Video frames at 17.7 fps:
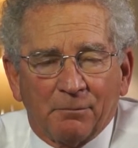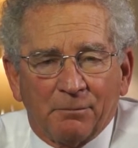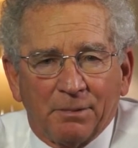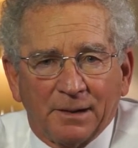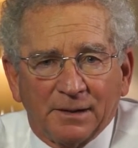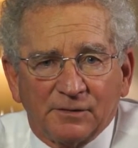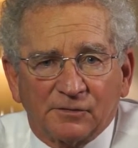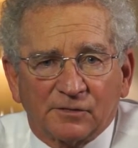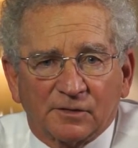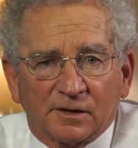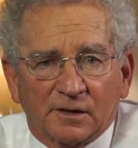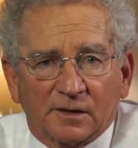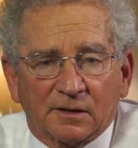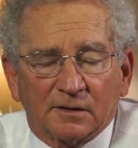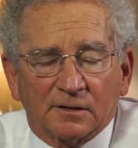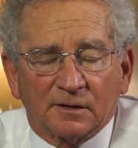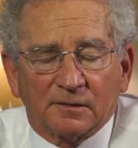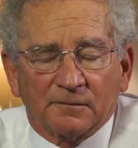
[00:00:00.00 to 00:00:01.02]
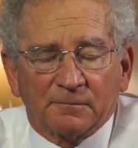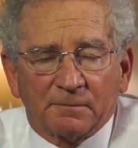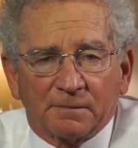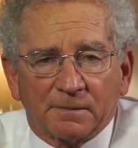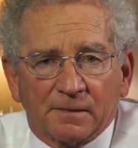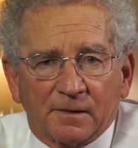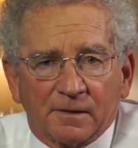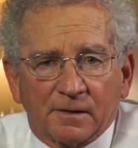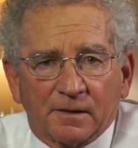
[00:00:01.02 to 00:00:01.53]
Basically,
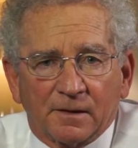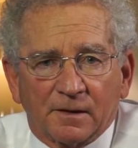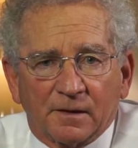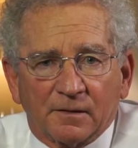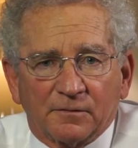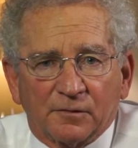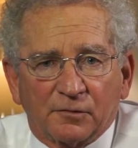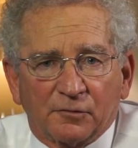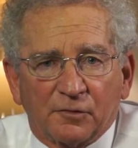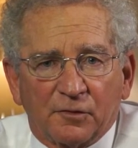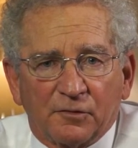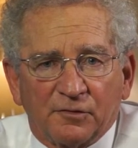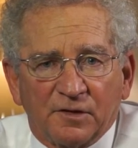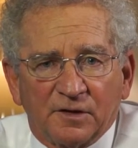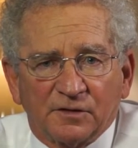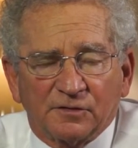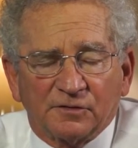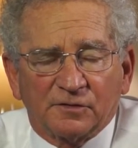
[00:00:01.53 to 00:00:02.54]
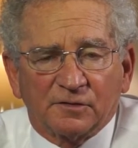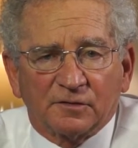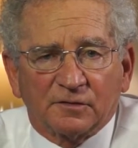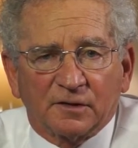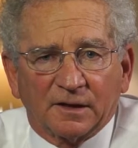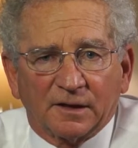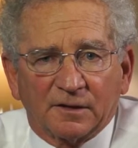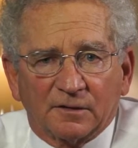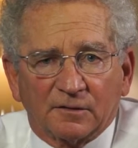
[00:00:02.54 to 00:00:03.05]
the
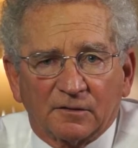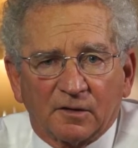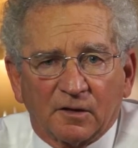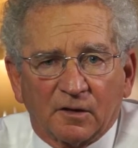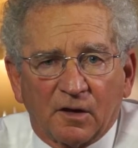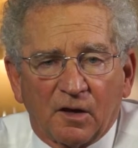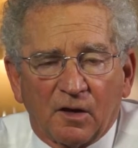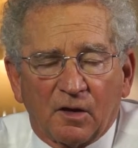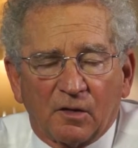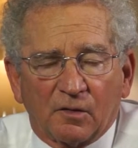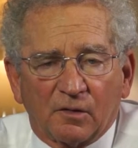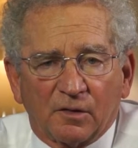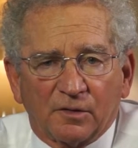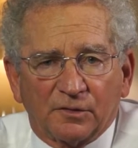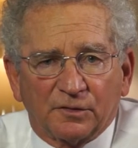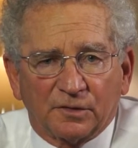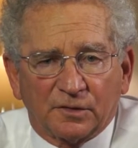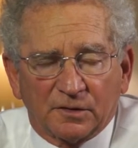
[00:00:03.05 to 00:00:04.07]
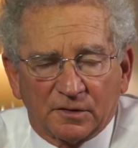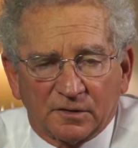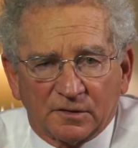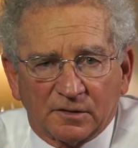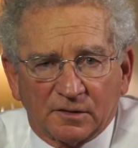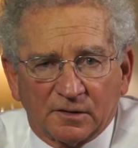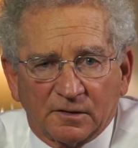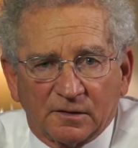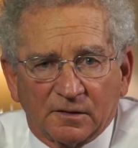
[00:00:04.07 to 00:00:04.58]
traditional elder law
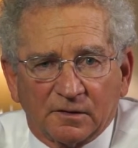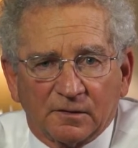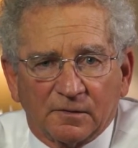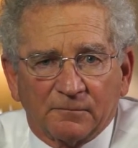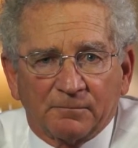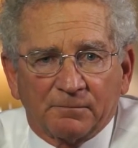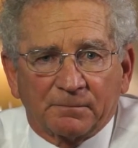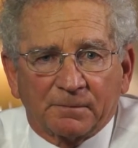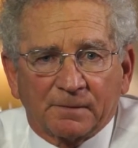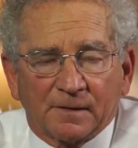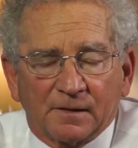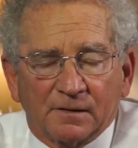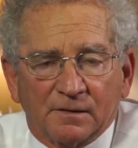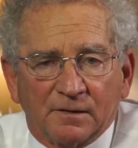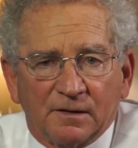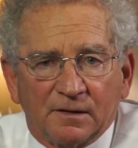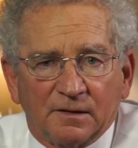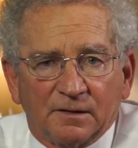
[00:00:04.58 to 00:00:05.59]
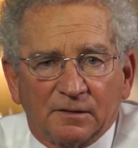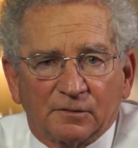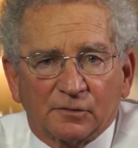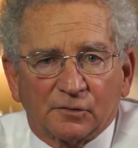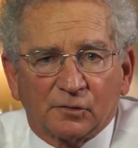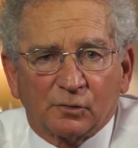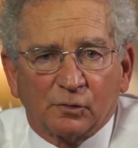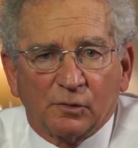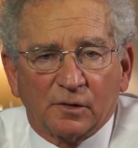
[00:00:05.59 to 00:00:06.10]
attorney
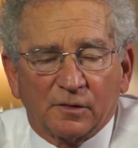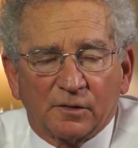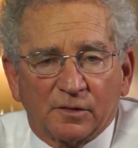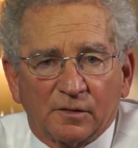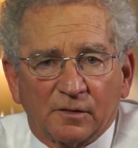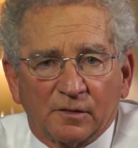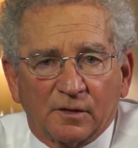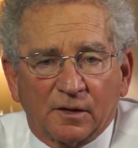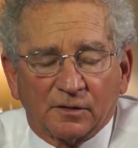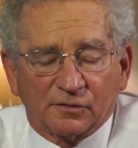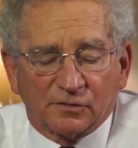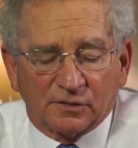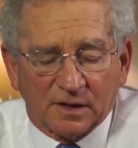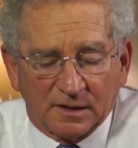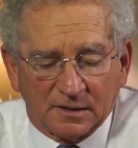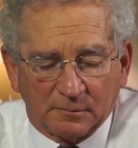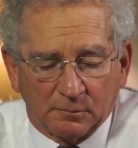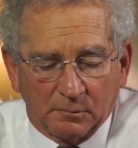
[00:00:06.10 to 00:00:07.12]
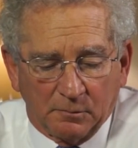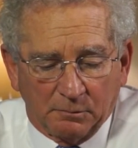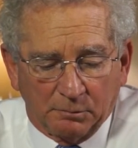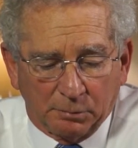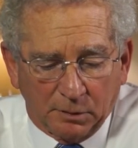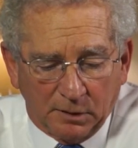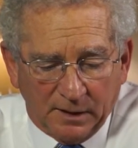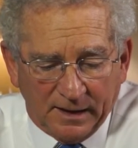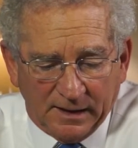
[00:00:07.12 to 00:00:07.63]
deals with estate
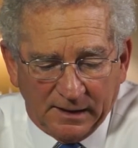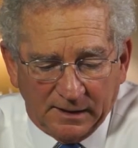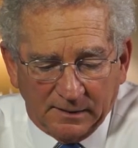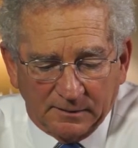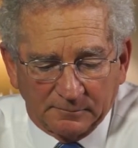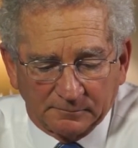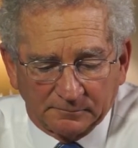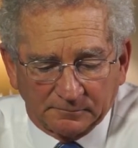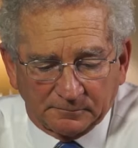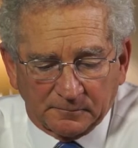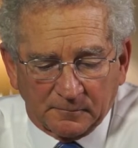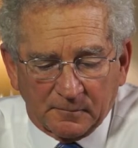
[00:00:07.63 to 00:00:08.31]
planning